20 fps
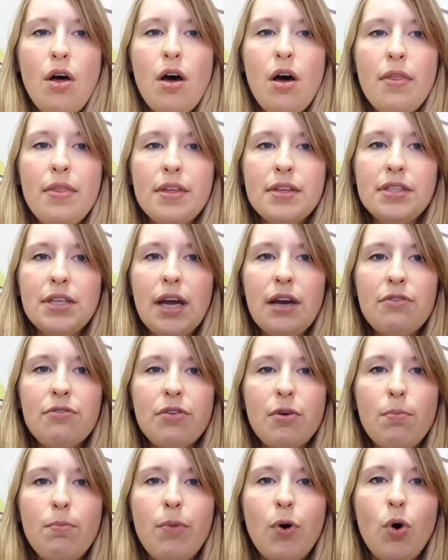the sign
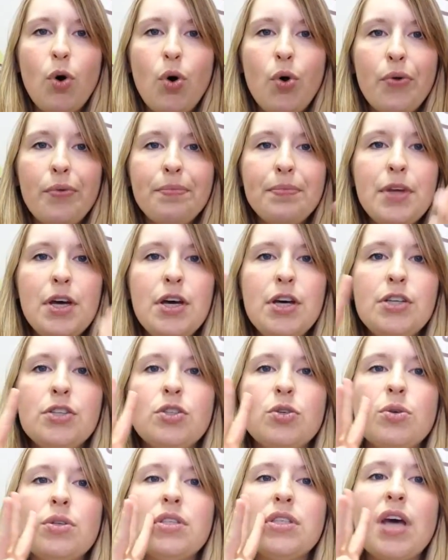for bowl.
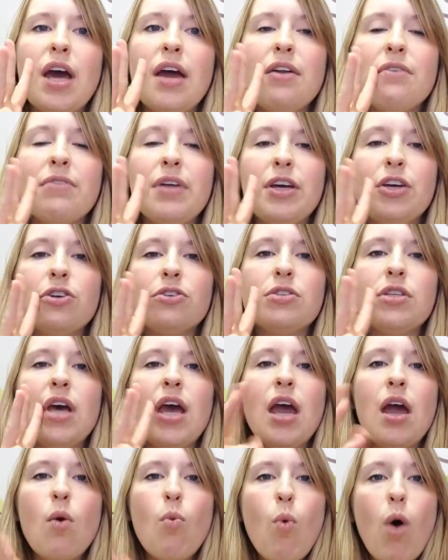So it's kind of like you're
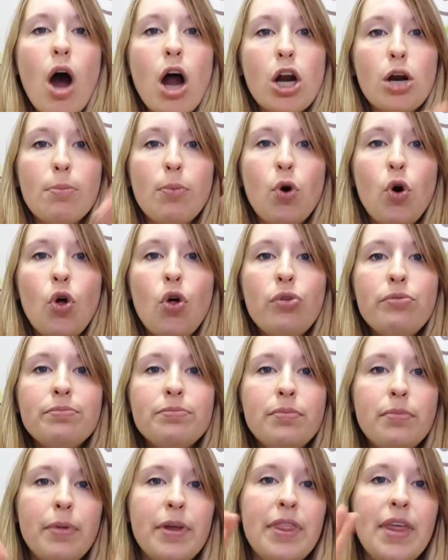saying water bowl,
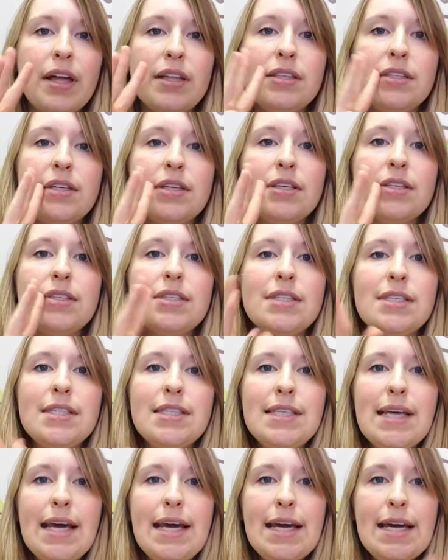but that's
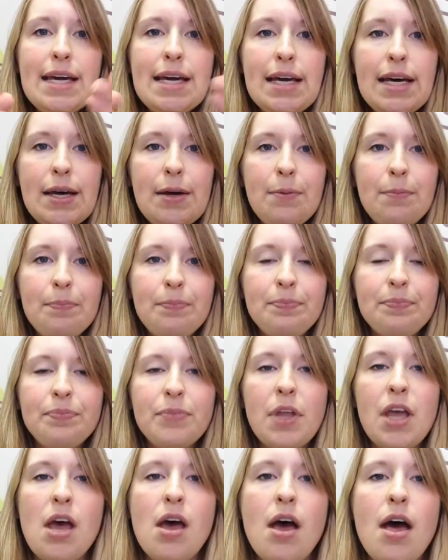sink.
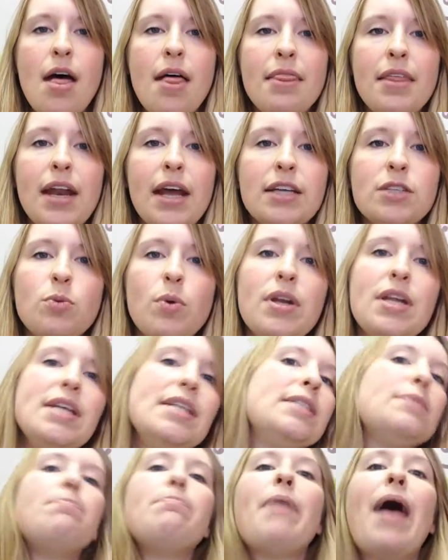The next one
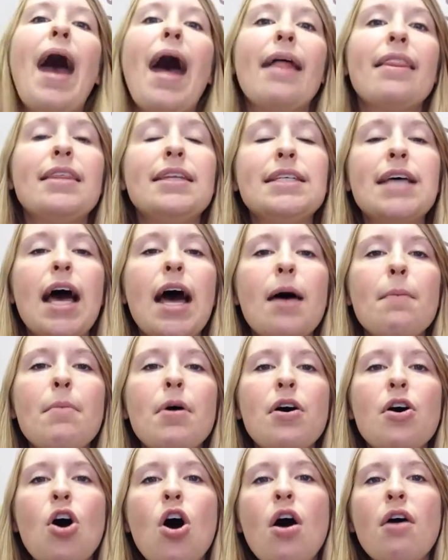is bathtub.
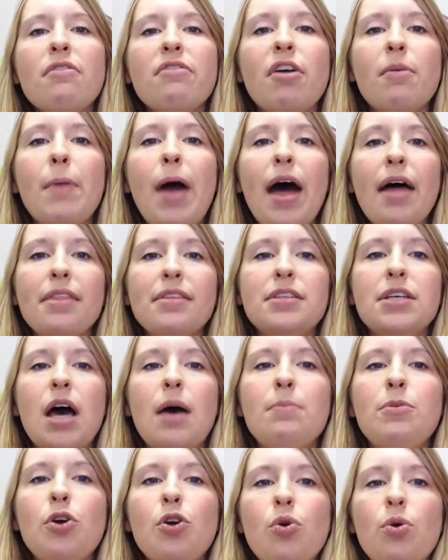For
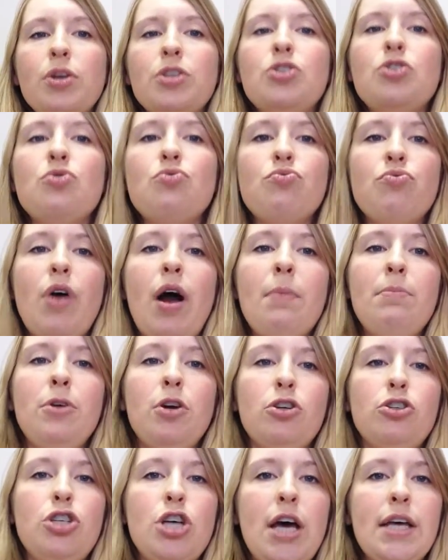bathtub, you're going to rub your
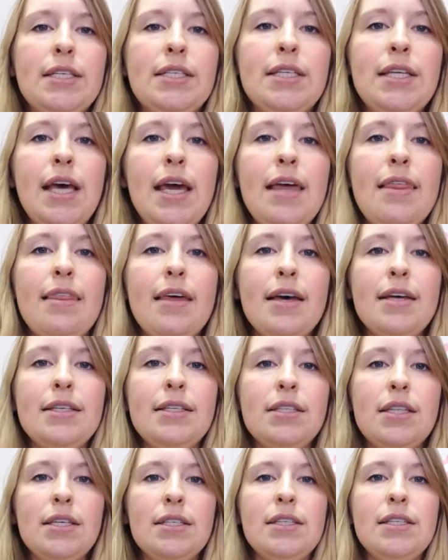chest like this.
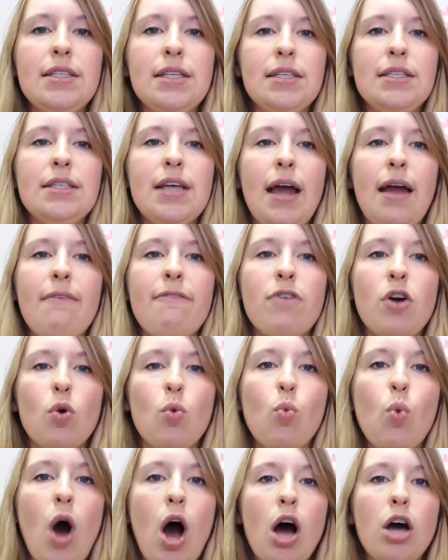This is the sign for
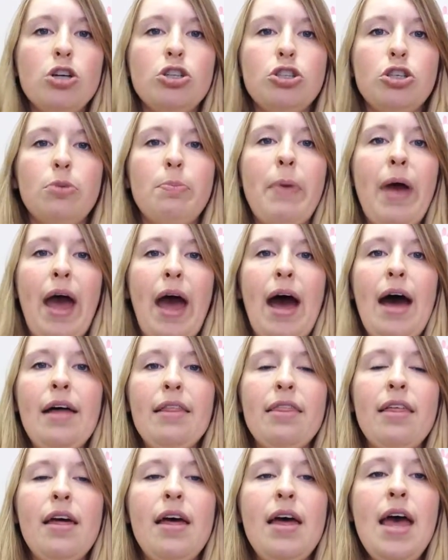wash or
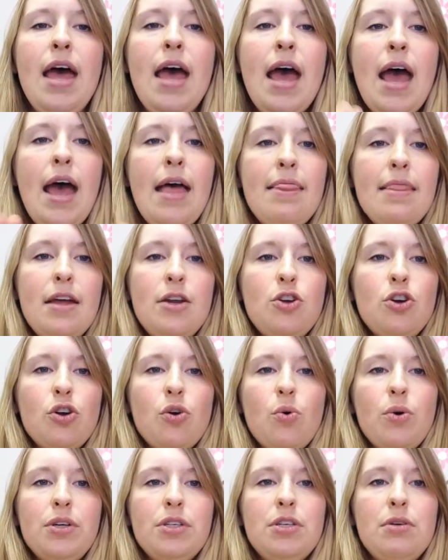bath. And then you're
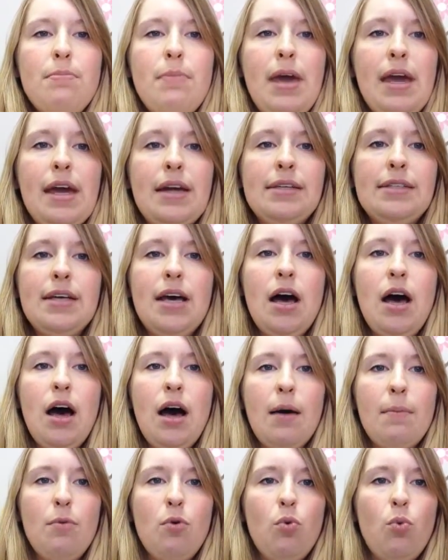going to make a
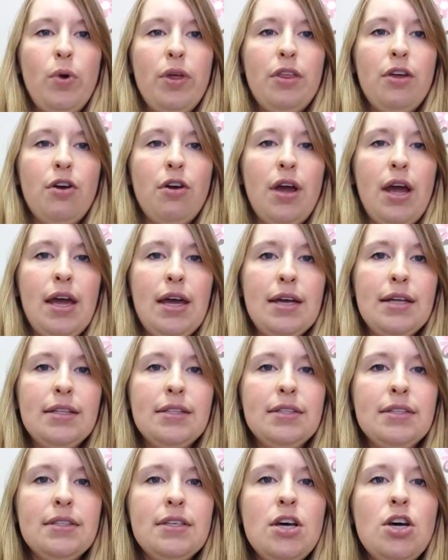tub with your
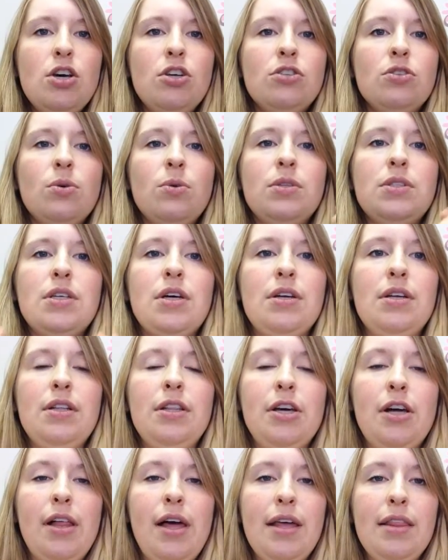hands. So it's going to
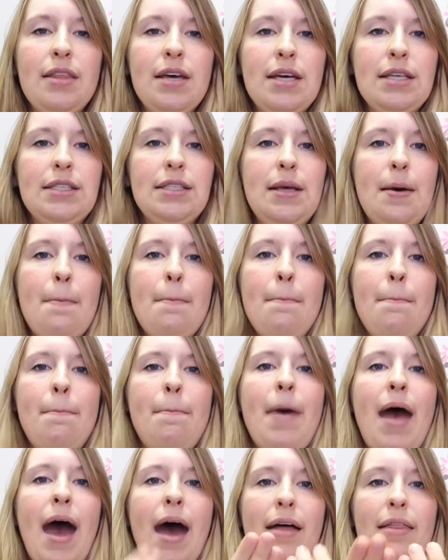look like this.
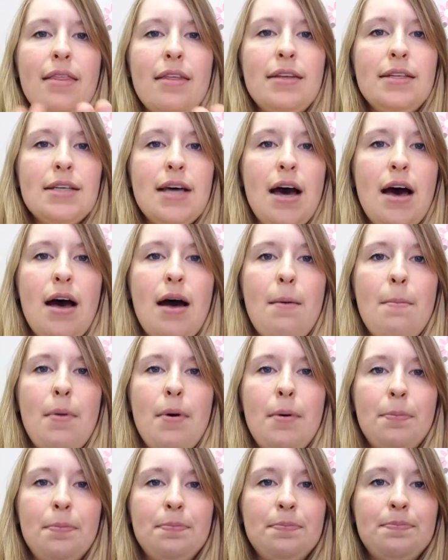Bathtub.
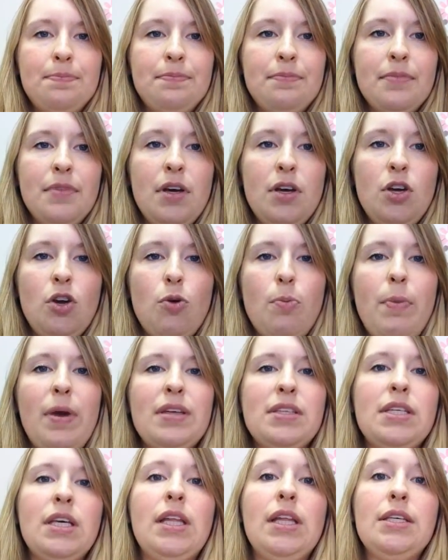You're
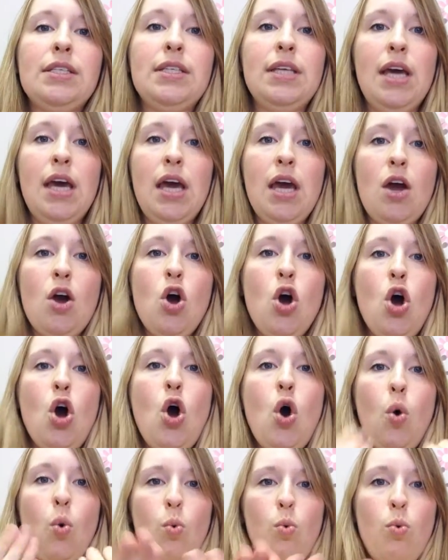basically saying
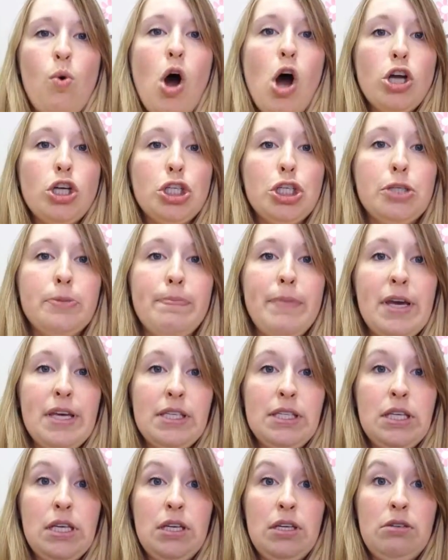wash
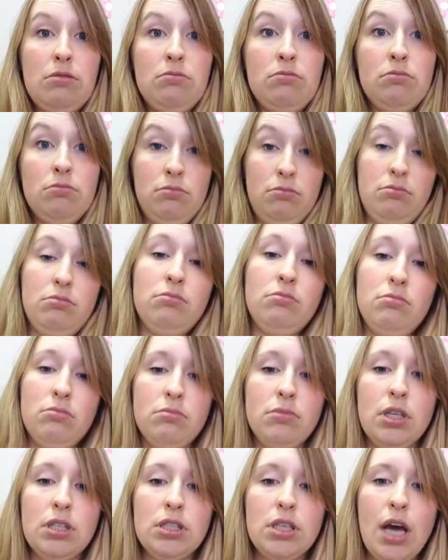basin.
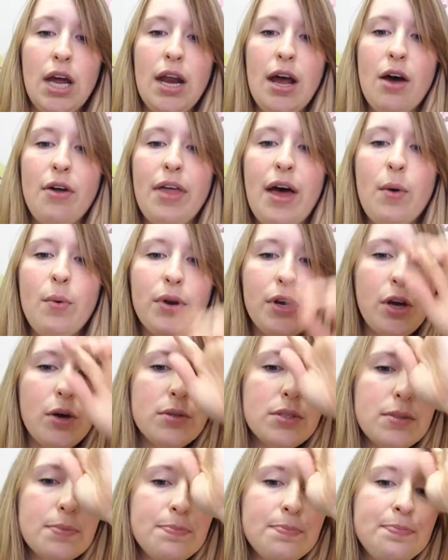That's kind of how that one goes.
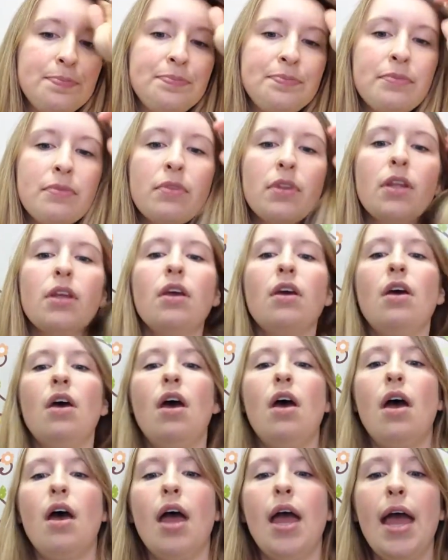
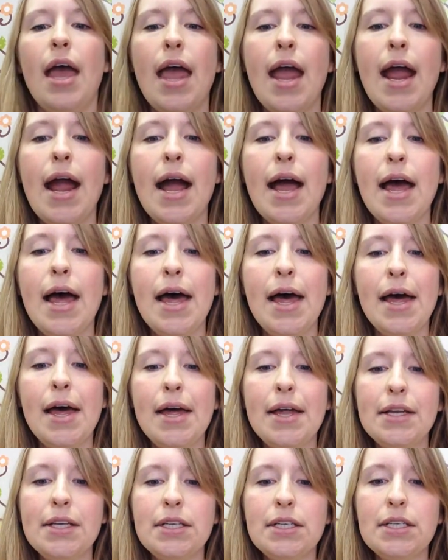
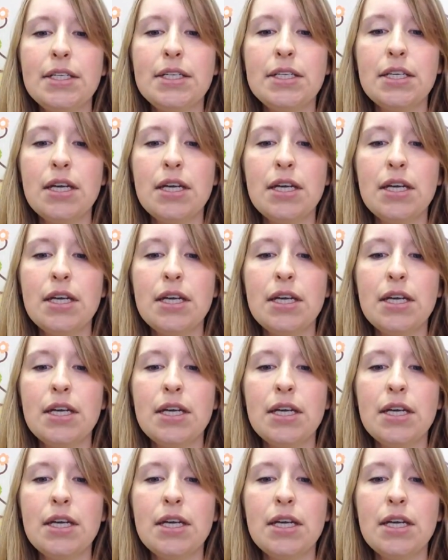And